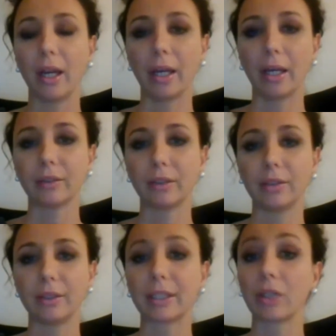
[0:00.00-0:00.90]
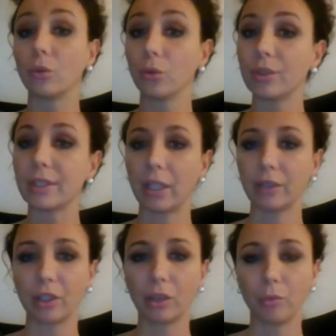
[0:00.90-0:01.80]
and it is a good
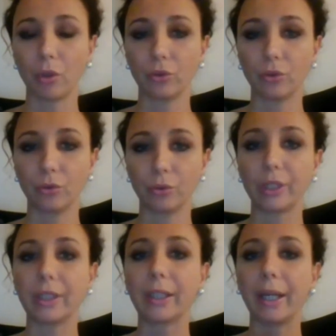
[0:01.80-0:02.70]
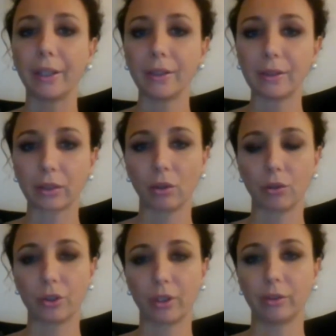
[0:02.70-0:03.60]
starting point to regain
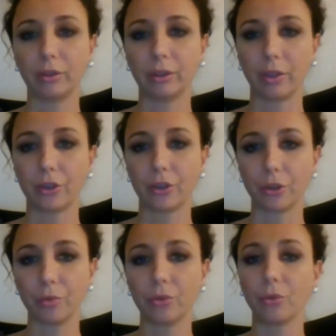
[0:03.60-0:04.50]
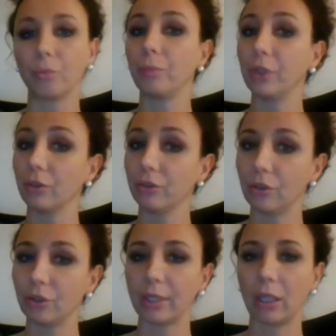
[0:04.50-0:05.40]
technological leadership, to build
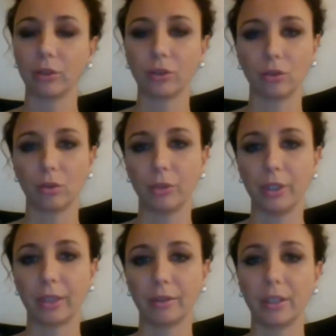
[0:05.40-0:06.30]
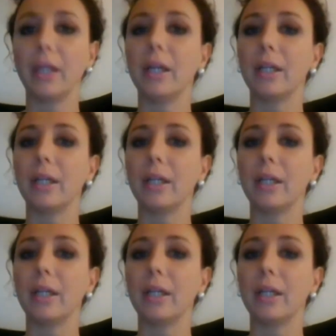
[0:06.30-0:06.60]
digital autonomy and